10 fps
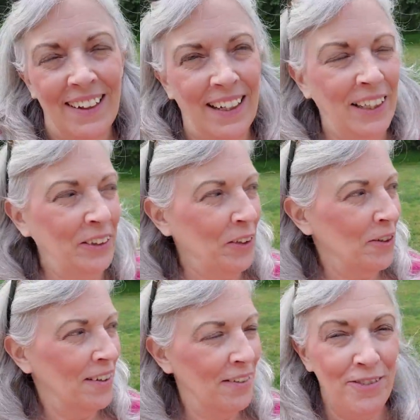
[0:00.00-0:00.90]
I don't know,
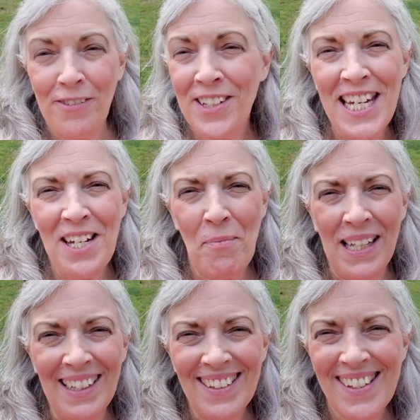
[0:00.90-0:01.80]
fifteen
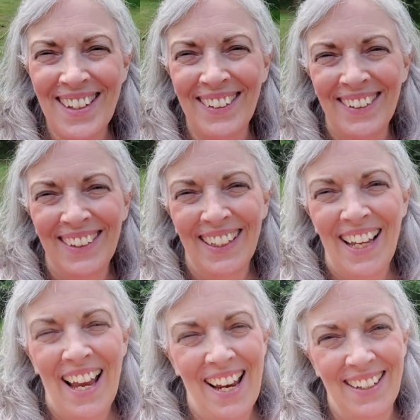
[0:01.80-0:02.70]
minutes,
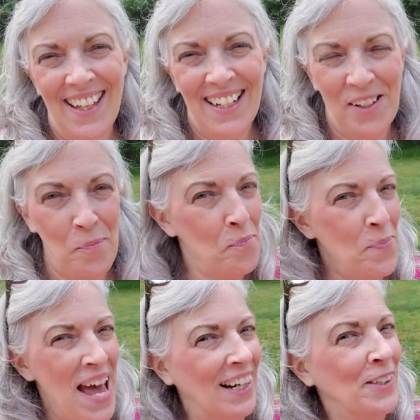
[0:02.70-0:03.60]
and then it's
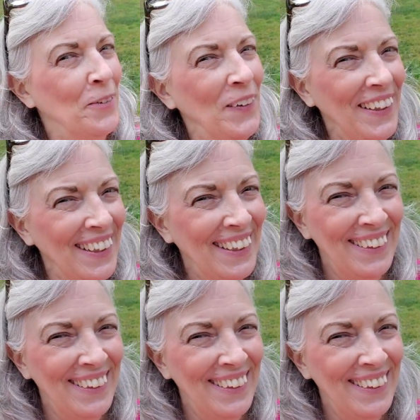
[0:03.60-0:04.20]
back to work.